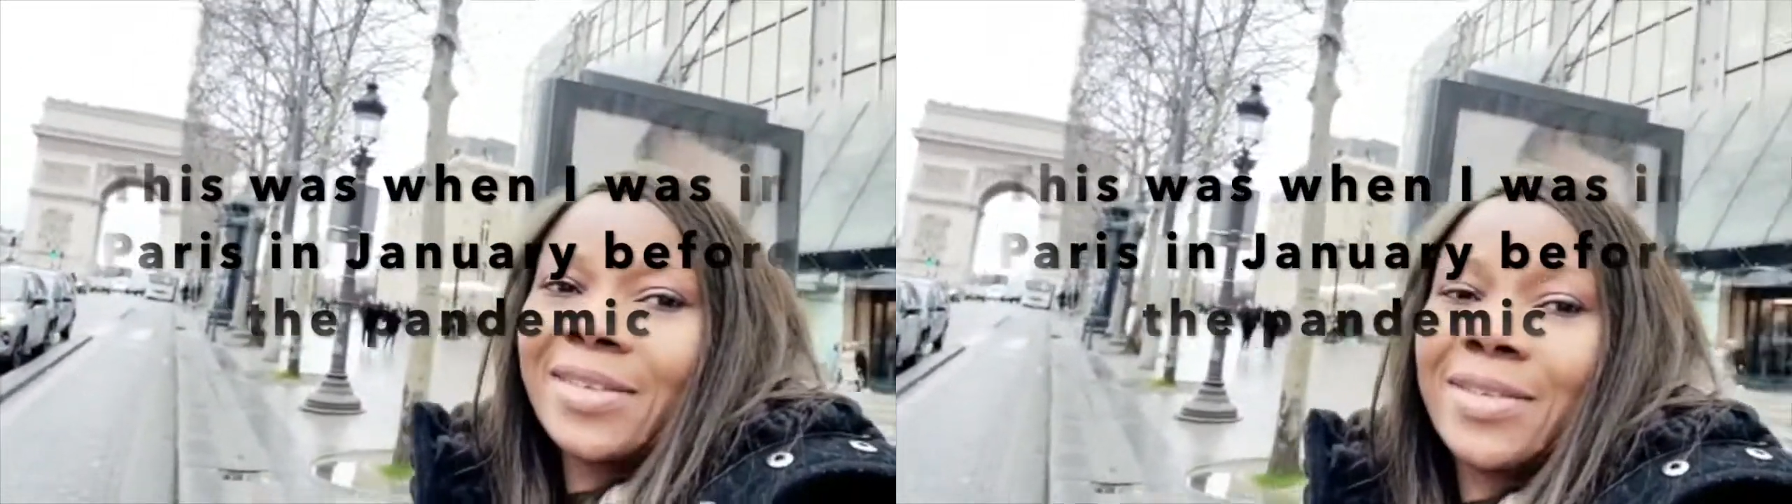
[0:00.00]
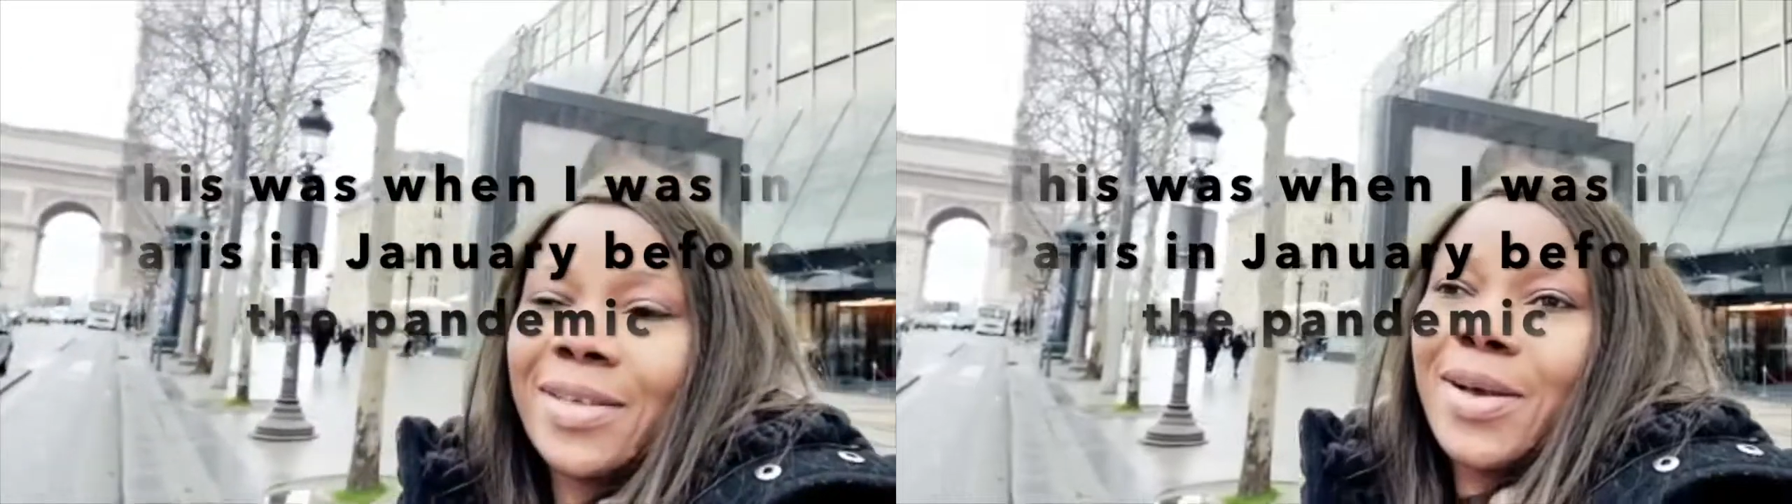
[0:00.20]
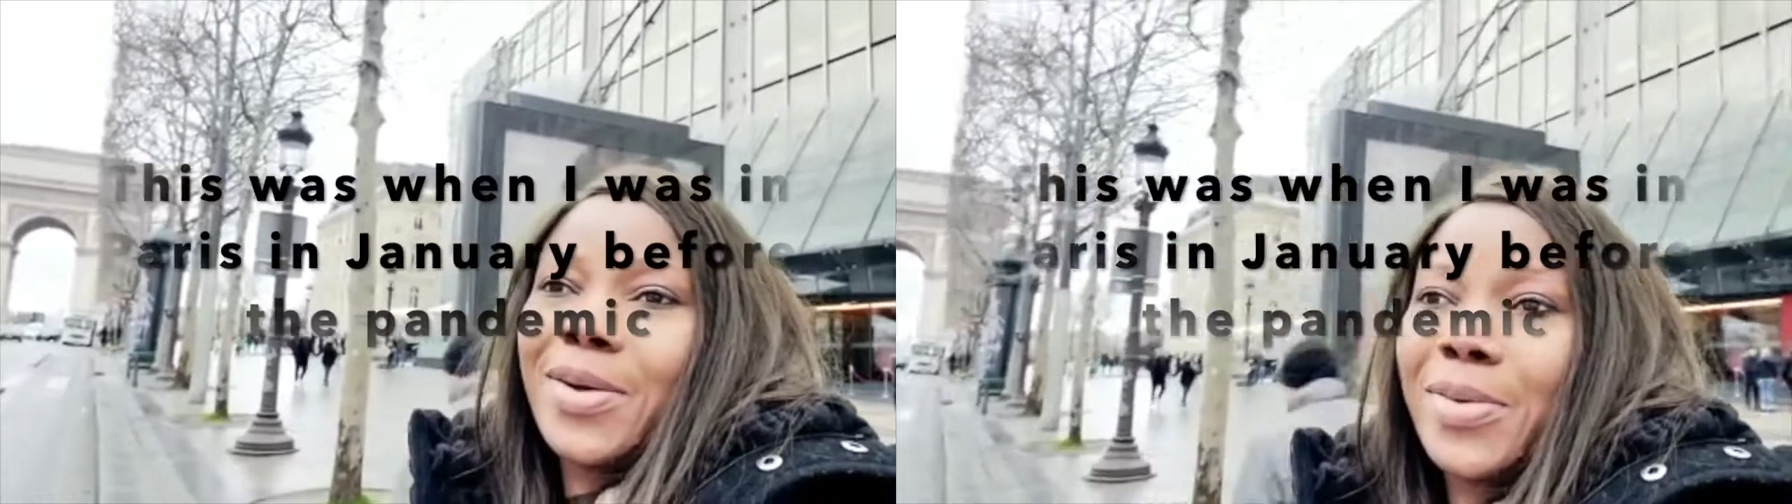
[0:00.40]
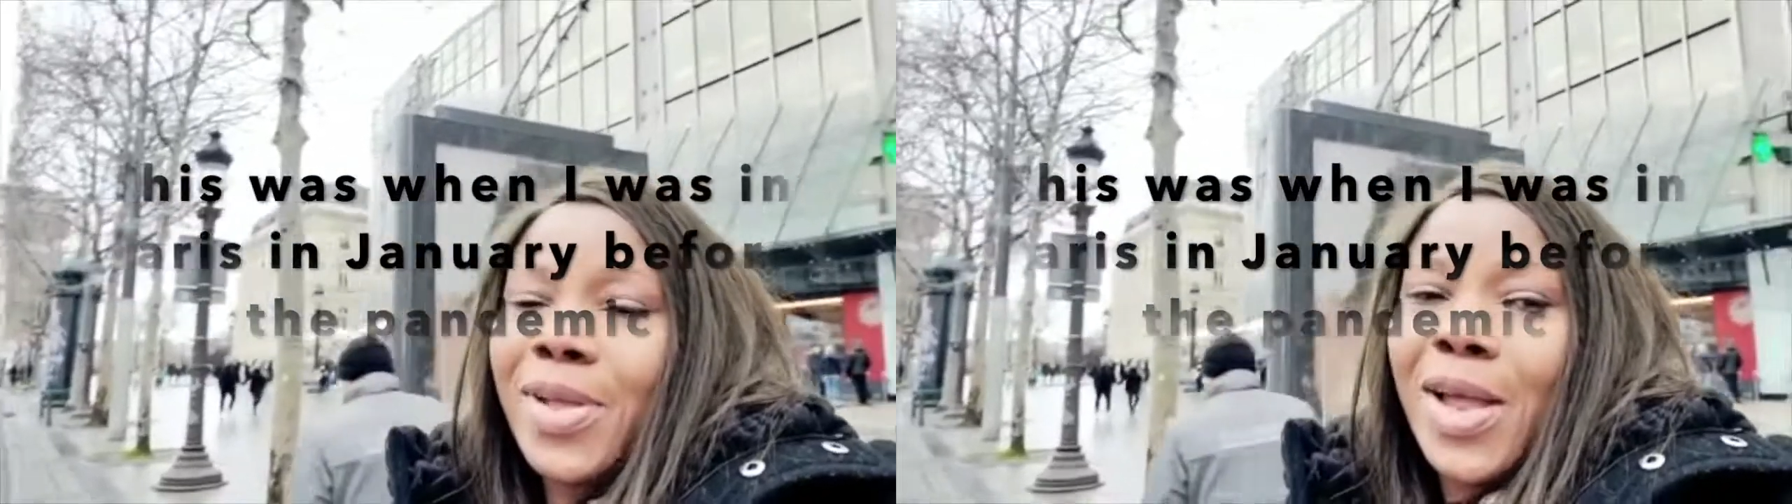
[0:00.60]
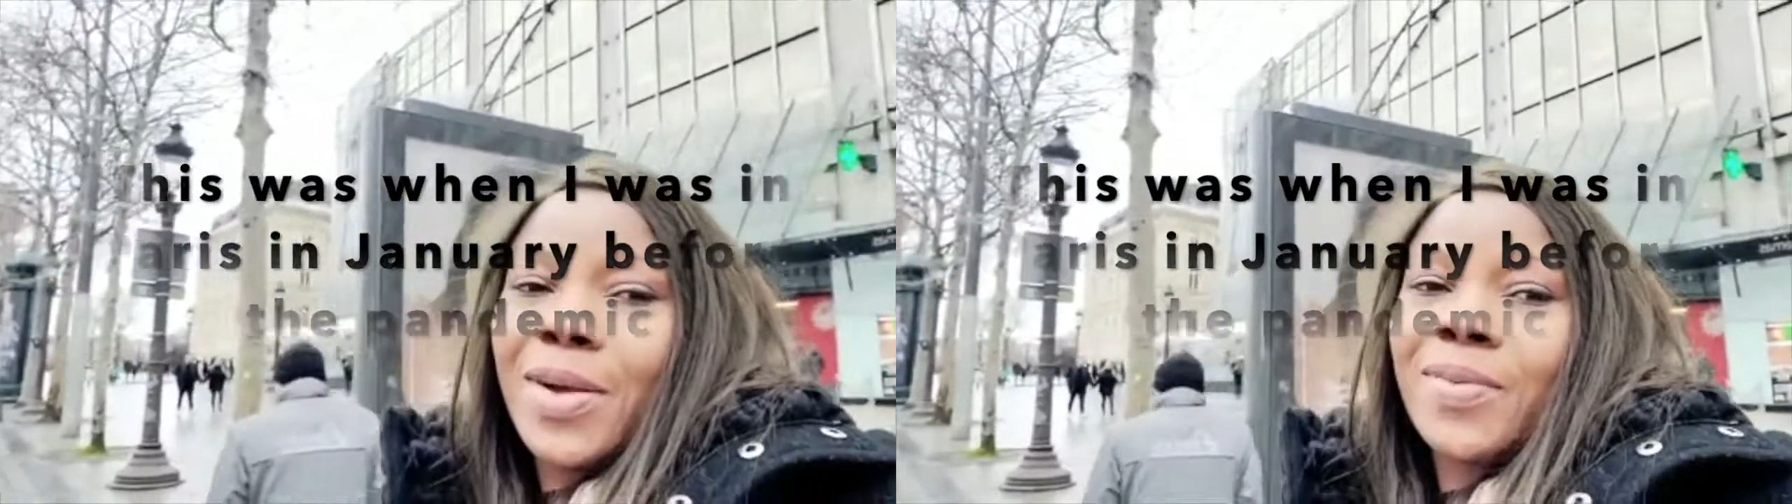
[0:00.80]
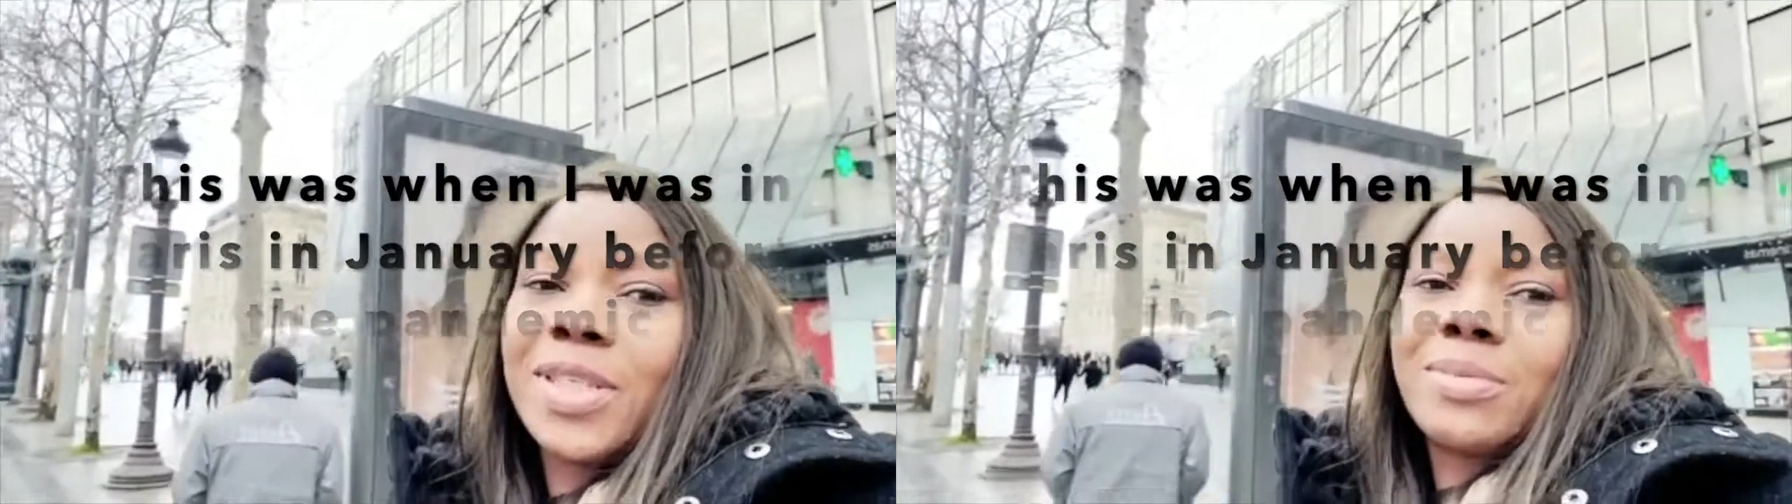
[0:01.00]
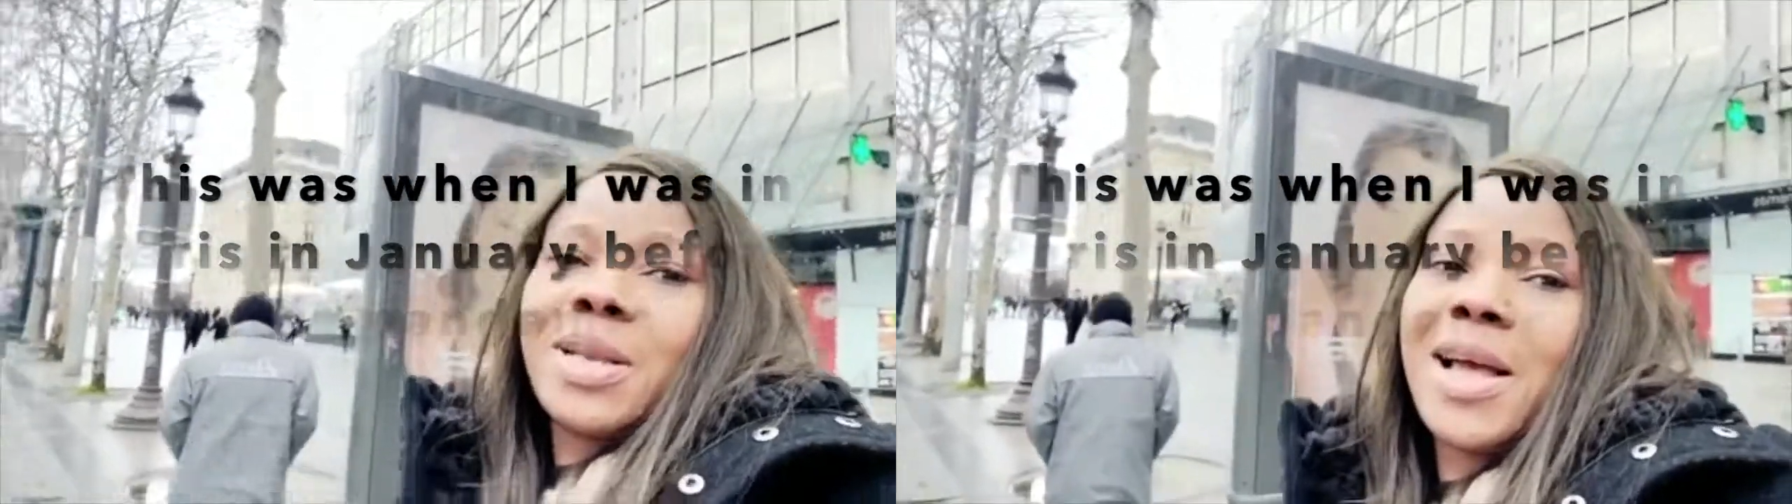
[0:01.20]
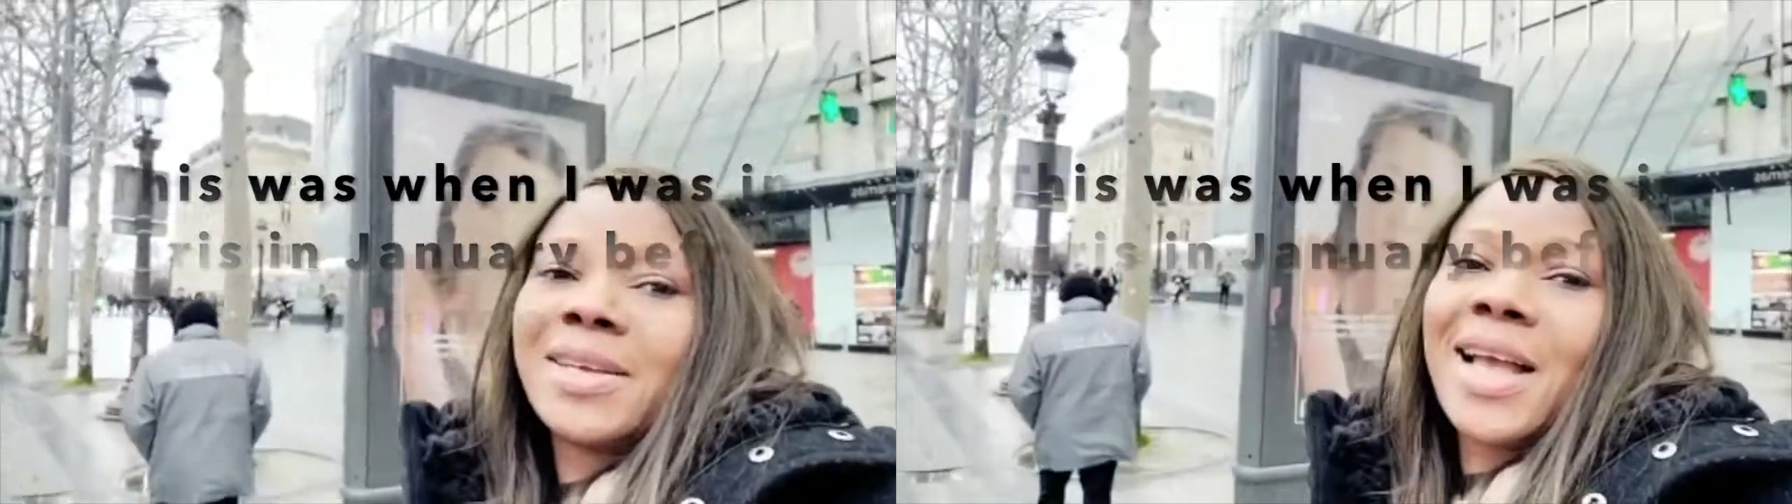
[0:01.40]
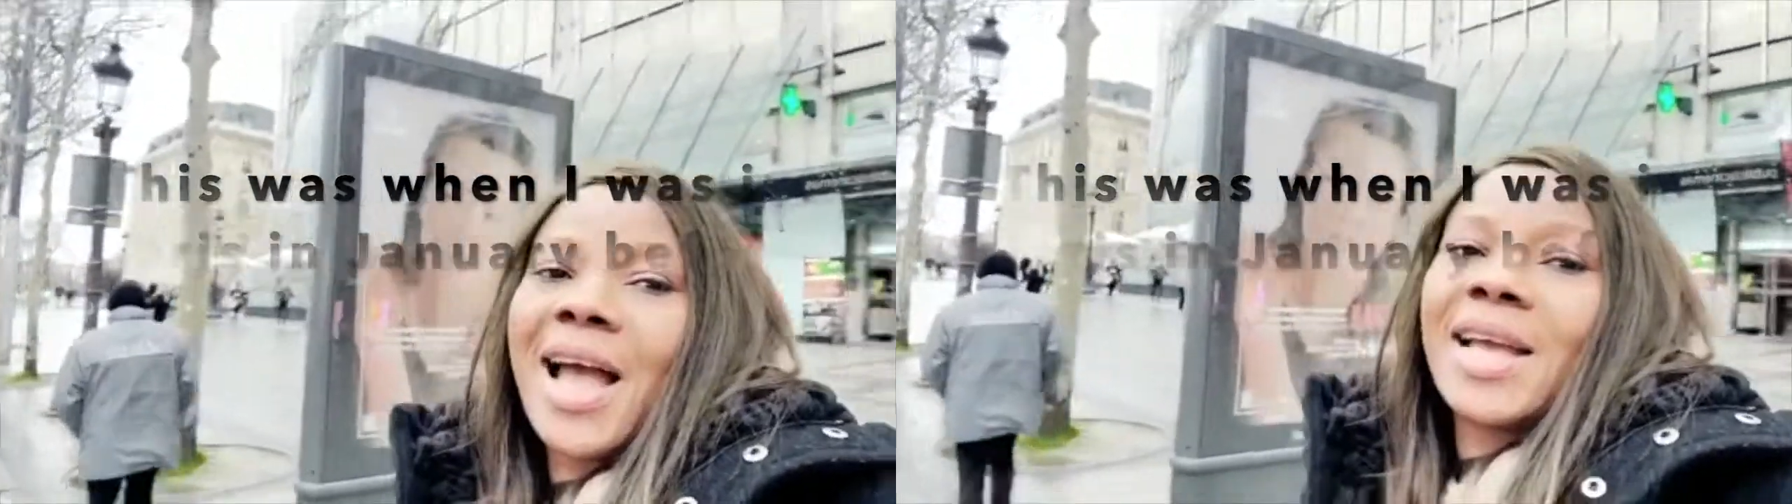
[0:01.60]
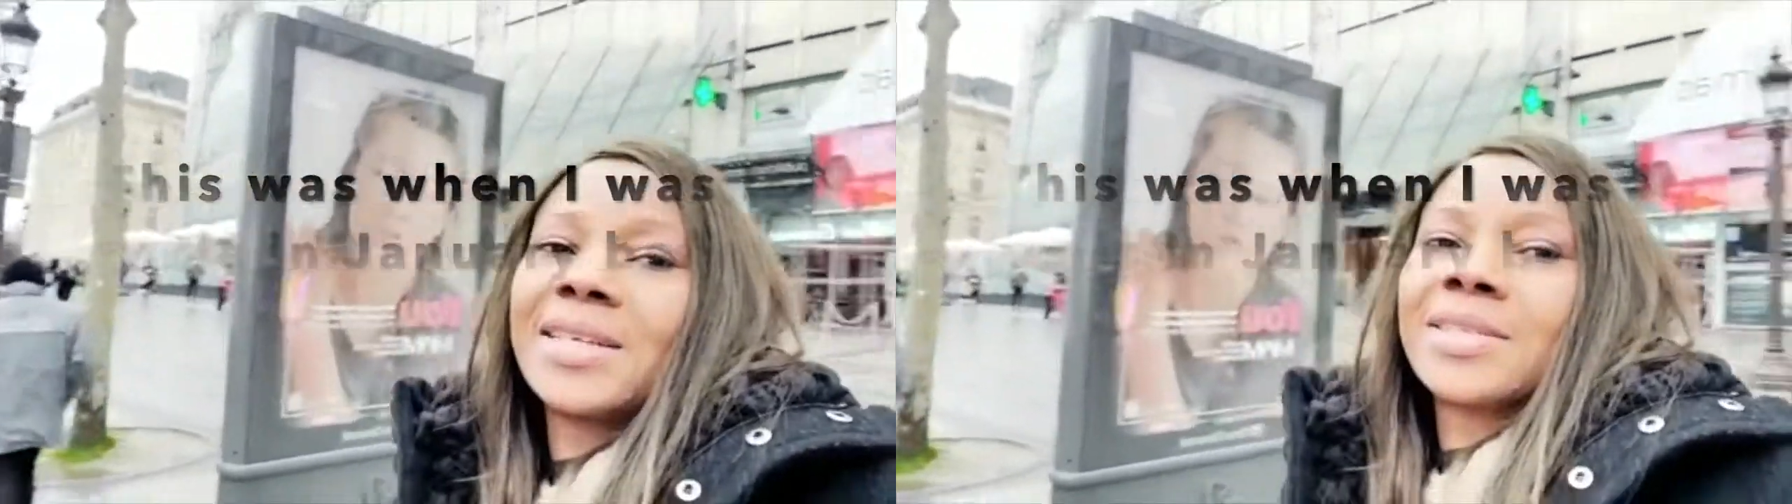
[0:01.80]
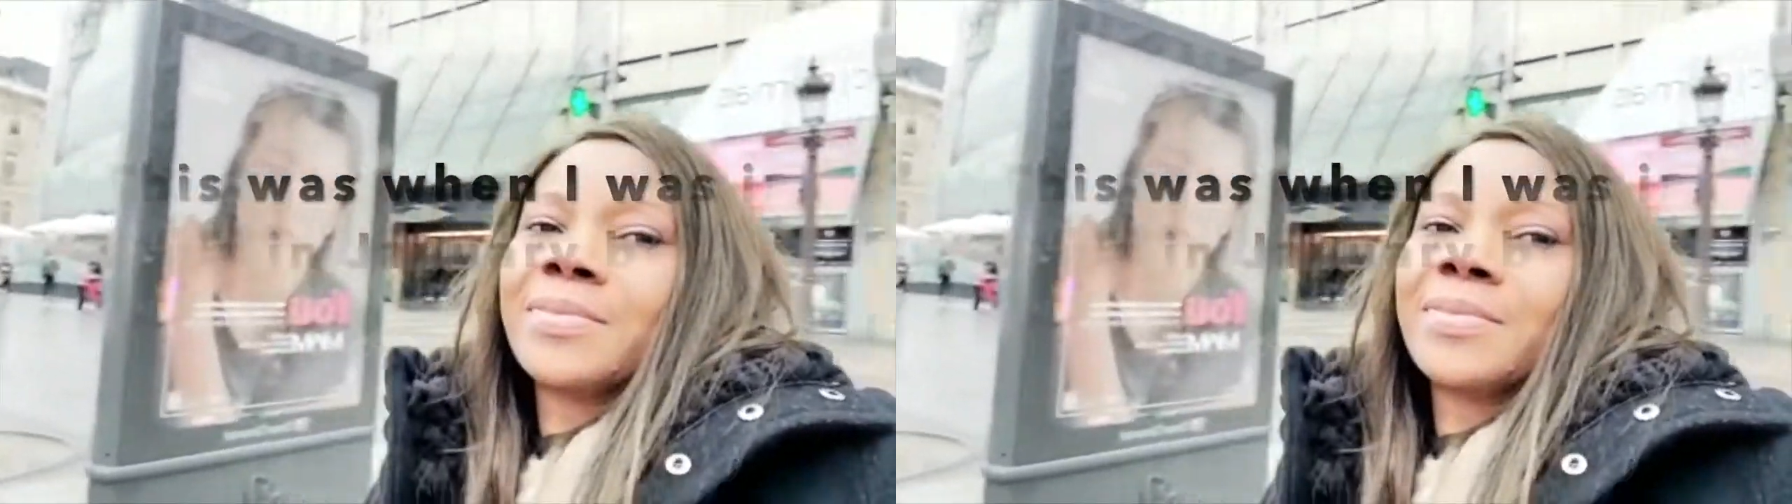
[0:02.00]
So wish me luck, guys.